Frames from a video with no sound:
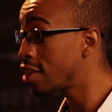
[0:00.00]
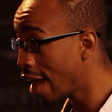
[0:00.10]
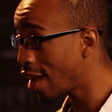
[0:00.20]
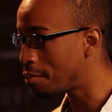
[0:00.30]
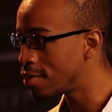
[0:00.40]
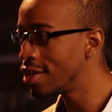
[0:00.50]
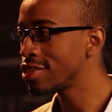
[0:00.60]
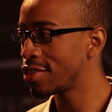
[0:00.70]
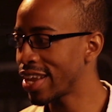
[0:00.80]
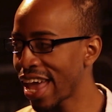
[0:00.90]
game.
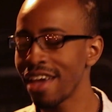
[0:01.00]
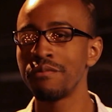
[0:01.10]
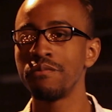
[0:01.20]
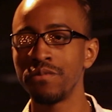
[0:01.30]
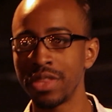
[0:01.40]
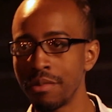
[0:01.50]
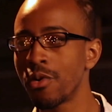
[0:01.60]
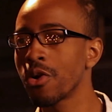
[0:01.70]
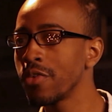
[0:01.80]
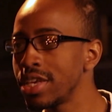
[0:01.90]
So that gave them
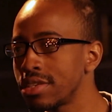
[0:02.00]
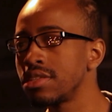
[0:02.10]
more reason.